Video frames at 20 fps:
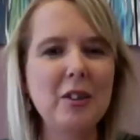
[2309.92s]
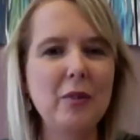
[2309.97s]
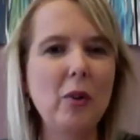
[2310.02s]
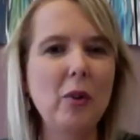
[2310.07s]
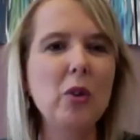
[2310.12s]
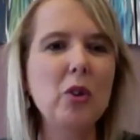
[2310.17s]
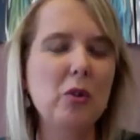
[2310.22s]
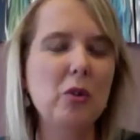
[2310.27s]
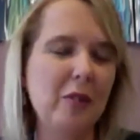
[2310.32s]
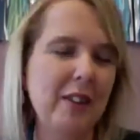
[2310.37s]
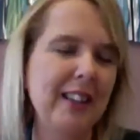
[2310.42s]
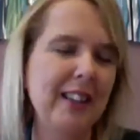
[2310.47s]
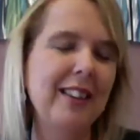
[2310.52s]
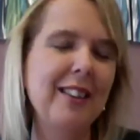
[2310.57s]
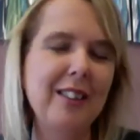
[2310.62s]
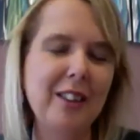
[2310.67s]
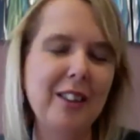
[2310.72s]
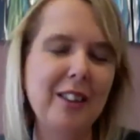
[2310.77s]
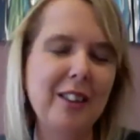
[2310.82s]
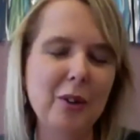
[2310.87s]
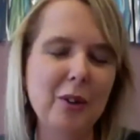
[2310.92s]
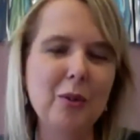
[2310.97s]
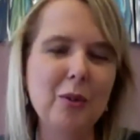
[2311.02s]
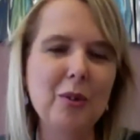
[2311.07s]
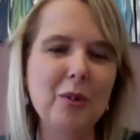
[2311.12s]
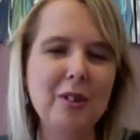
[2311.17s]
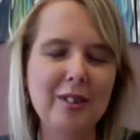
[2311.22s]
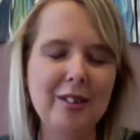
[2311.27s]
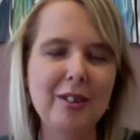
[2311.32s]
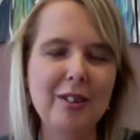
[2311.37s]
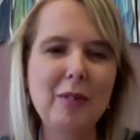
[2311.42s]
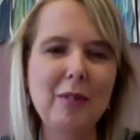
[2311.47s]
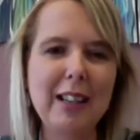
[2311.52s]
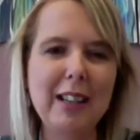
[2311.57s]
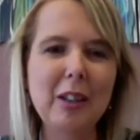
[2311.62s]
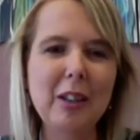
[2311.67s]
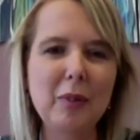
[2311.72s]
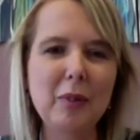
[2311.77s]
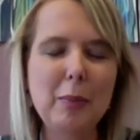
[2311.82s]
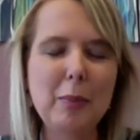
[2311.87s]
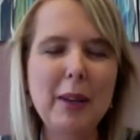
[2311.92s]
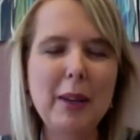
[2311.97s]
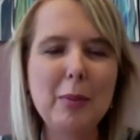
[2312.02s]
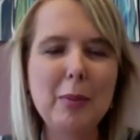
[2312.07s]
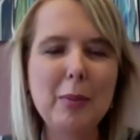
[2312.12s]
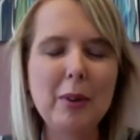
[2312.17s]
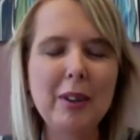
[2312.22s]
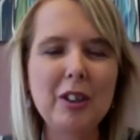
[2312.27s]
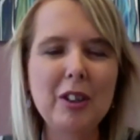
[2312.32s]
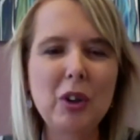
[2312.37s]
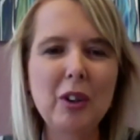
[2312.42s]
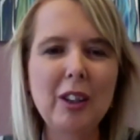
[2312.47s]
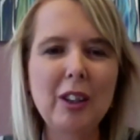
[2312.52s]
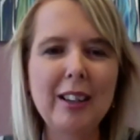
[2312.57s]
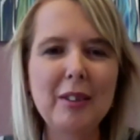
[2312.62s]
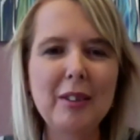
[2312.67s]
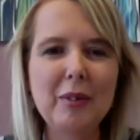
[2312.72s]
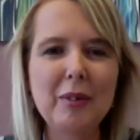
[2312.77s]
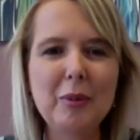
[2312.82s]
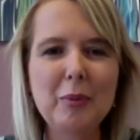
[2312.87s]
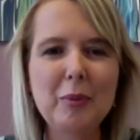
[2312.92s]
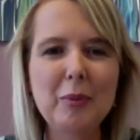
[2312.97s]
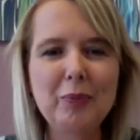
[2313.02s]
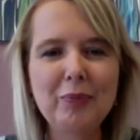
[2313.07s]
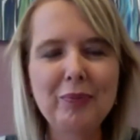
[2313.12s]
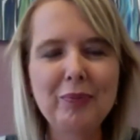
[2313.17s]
honoring those three lovely people in your life well